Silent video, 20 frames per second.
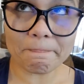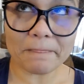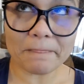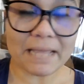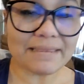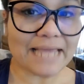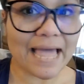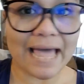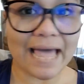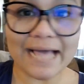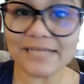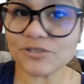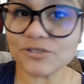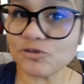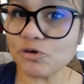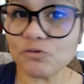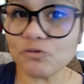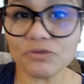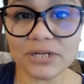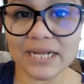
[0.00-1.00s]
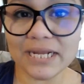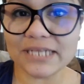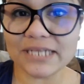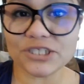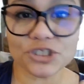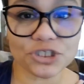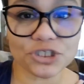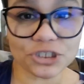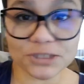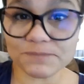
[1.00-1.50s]
that has no
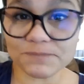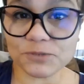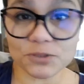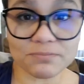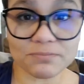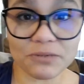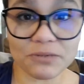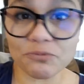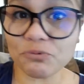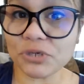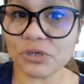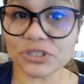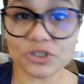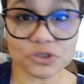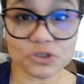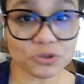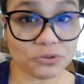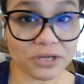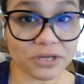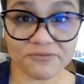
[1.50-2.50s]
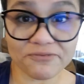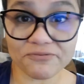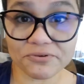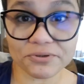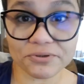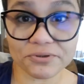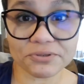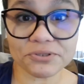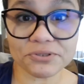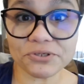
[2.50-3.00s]
relationship to me
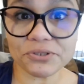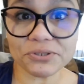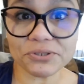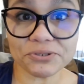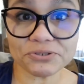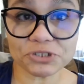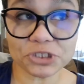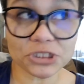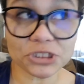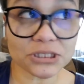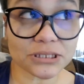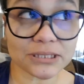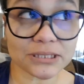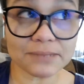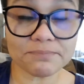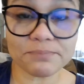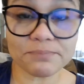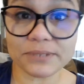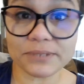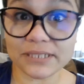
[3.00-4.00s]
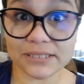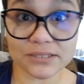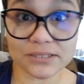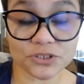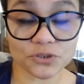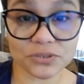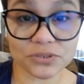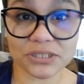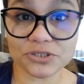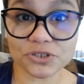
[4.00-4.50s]
whatsoever, she's a complete
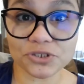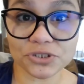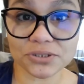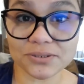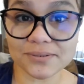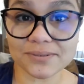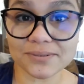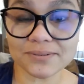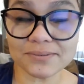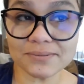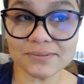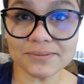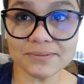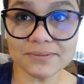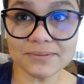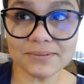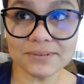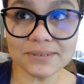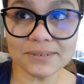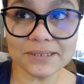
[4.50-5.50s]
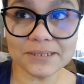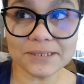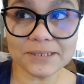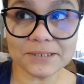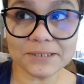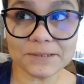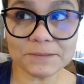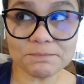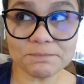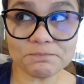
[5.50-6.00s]
stranger.
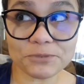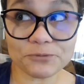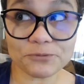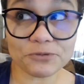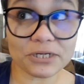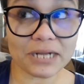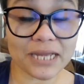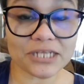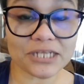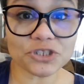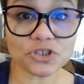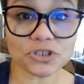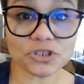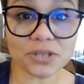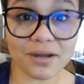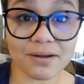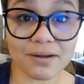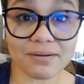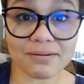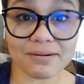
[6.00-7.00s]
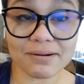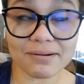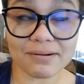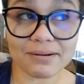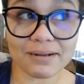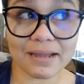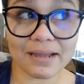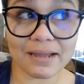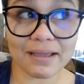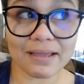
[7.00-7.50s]
But when I saw
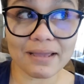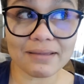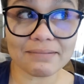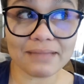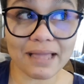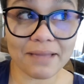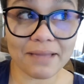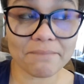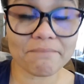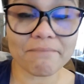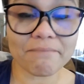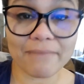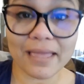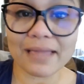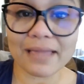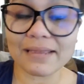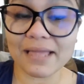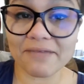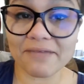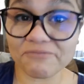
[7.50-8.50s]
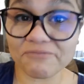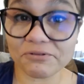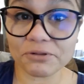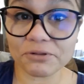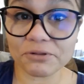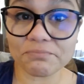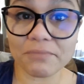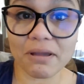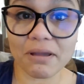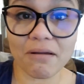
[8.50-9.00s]
her, like, that
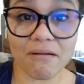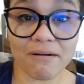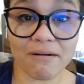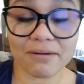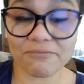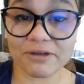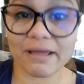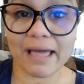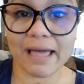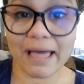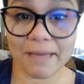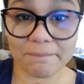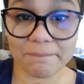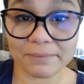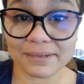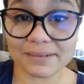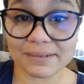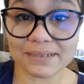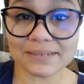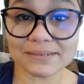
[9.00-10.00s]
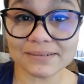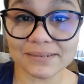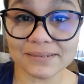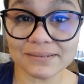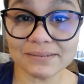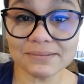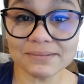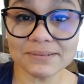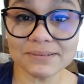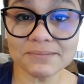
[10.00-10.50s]
filled my heart with happiness.
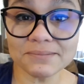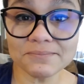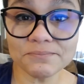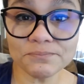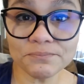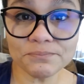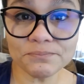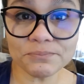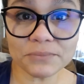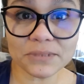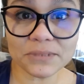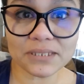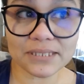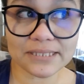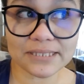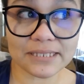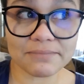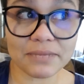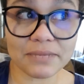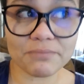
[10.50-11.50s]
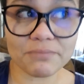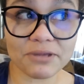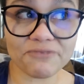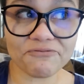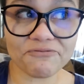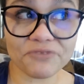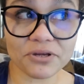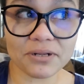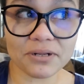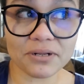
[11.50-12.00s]
Because it made me
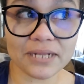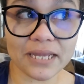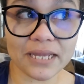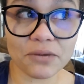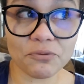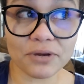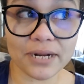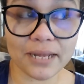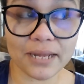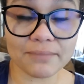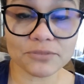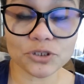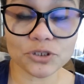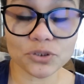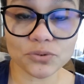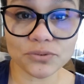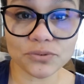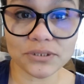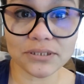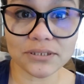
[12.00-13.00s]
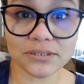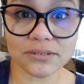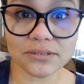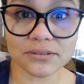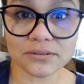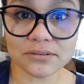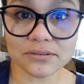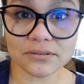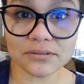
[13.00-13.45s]
feel like what I'm doing,